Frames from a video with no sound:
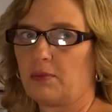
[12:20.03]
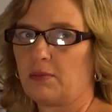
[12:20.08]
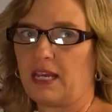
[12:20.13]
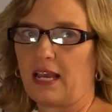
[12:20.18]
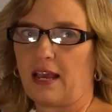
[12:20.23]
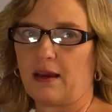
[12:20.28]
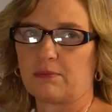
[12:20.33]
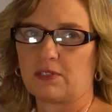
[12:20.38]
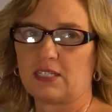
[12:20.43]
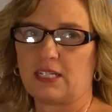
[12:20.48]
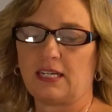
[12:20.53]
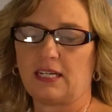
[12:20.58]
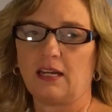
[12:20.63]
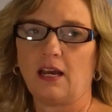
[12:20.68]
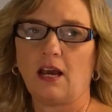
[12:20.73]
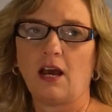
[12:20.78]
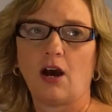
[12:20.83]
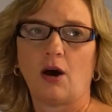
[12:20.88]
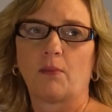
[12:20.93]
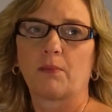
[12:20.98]
to be empty,
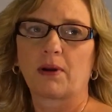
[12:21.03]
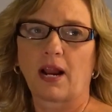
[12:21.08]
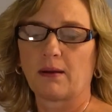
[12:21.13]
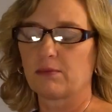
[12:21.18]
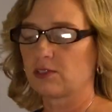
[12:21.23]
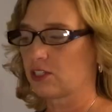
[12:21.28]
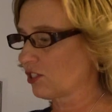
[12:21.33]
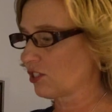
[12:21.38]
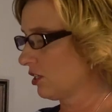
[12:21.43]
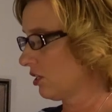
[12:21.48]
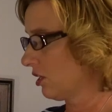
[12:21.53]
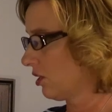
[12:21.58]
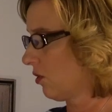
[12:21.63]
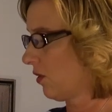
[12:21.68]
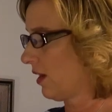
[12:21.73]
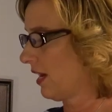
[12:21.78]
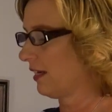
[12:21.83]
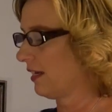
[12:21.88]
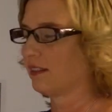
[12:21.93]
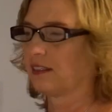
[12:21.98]
but I'm just going to
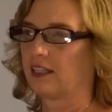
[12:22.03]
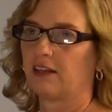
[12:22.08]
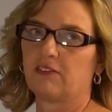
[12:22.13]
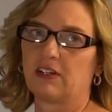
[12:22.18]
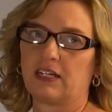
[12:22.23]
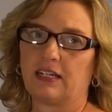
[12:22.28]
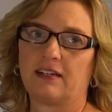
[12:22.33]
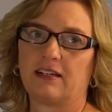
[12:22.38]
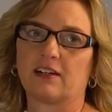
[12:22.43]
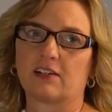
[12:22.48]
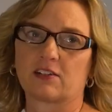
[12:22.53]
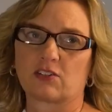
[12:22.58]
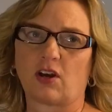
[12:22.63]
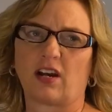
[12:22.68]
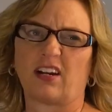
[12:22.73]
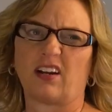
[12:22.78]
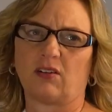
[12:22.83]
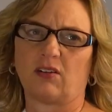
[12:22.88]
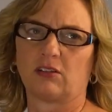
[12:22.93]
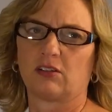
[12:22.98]
go ahead and leave it in here so
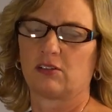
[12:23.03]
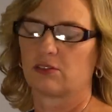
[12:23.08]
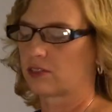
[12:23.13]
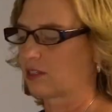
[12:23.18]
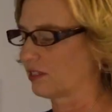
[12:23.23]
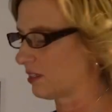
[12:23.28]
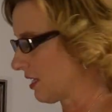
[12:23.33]
I don't lose the